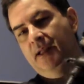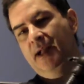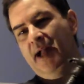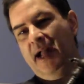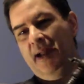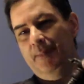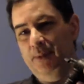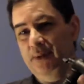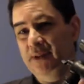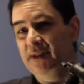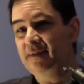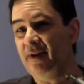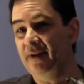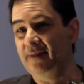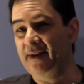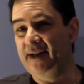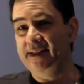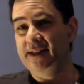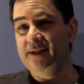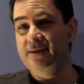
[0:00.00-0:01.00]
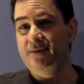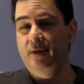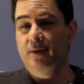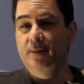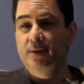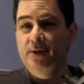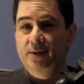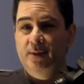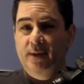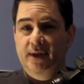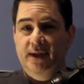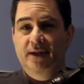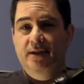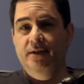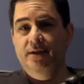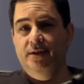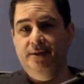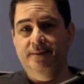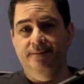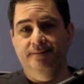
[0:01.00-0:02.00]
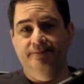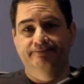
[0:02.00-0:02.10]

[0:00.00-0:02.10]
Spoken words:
I believe I've had this for almost 20 years.